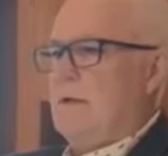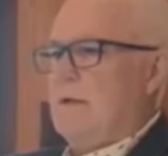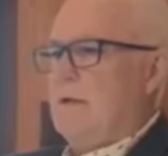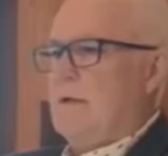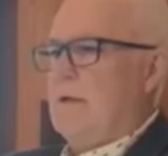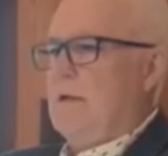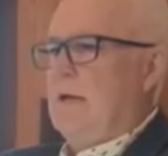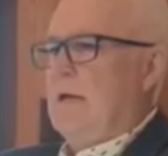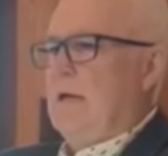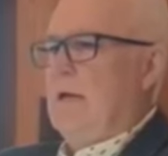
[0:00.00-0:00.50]

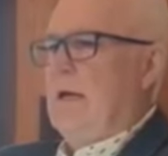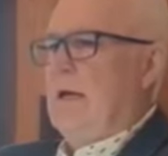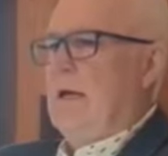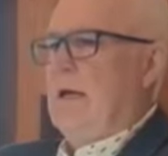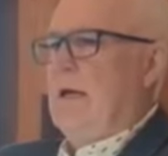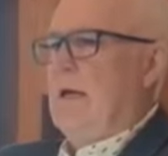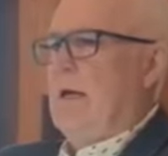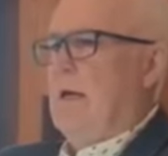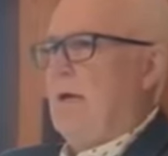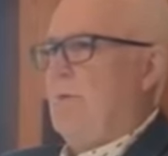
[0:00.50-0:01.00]

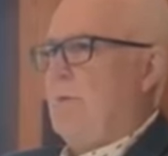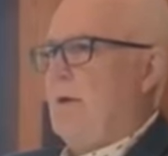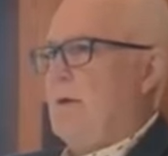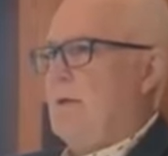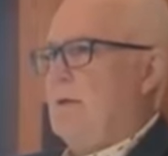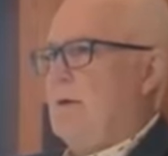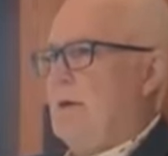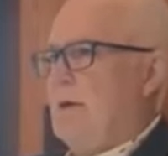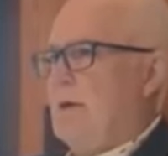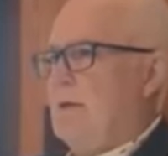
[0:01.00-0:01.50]
Uh, how
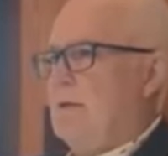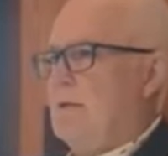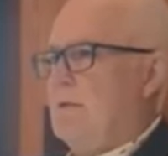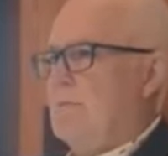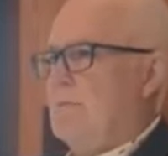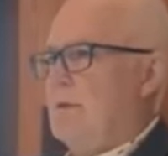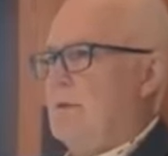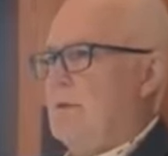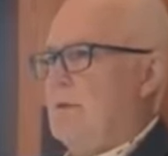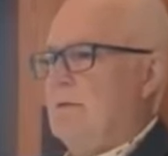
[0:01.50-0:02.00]
about that?
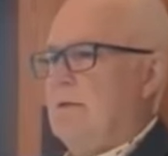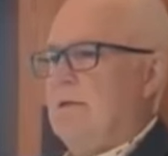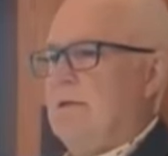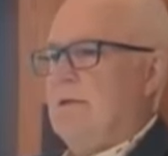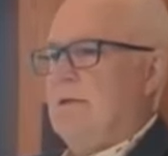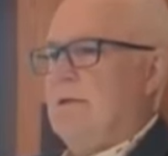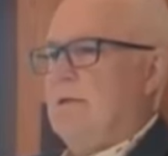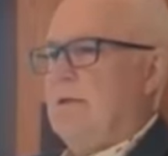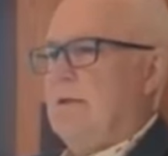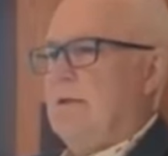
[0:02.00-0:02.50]
Is that better?
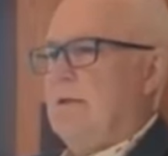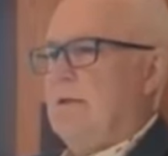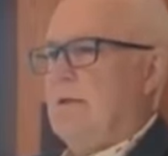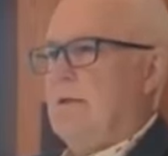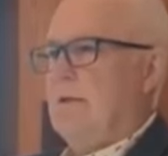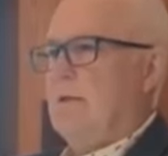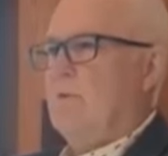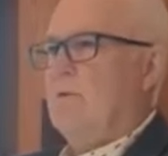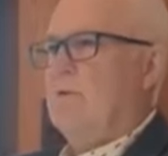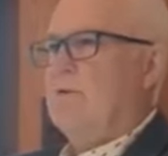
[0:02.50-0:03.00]
All right, thank
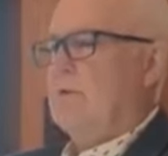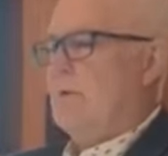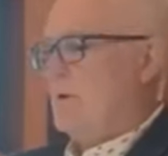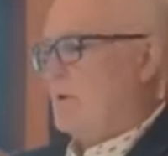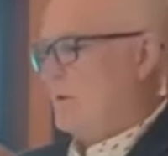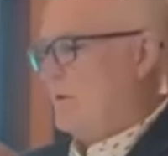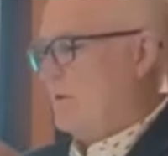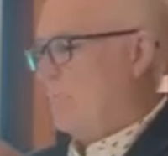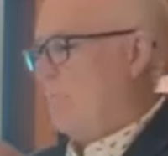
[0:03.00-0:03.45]
you. I don't want y'all to